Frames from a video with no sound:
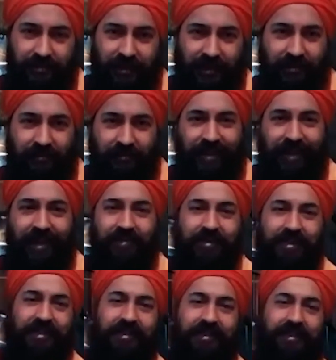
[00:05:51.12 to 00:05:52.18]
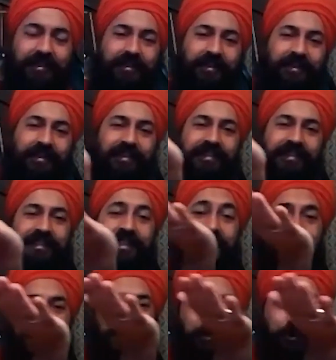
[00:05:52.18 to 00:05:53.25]
And wherever her
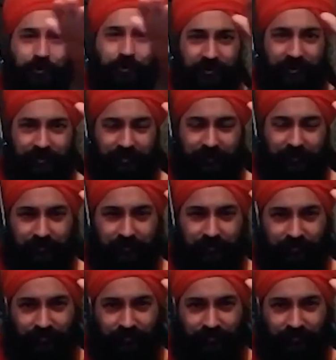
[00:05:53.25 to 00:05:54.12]
tail goes,